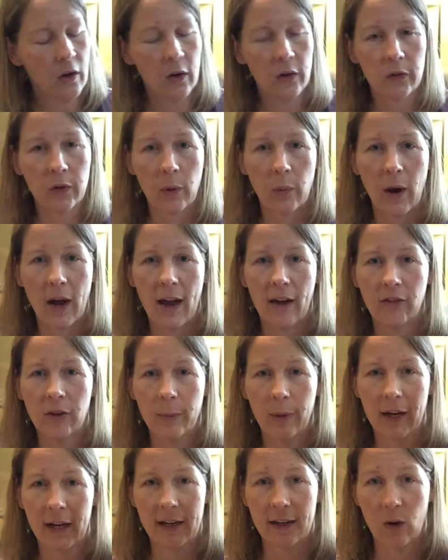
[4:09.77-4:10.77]
So I want
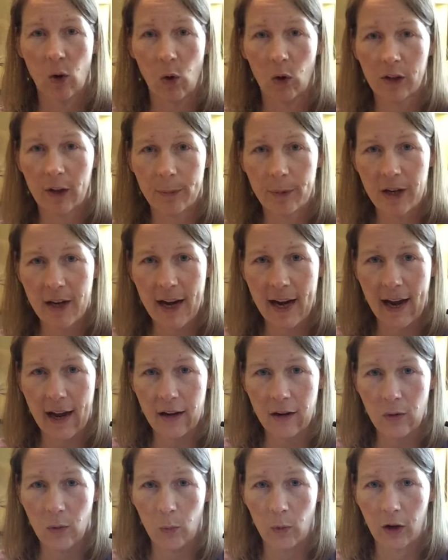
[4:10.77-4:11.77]
everybody to hold up your
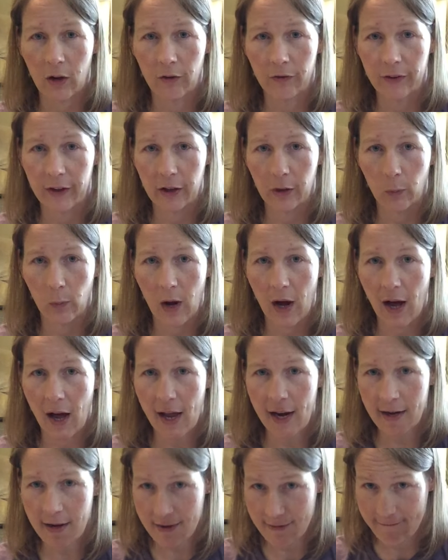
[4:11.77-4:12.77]
hand, wiggle finger 1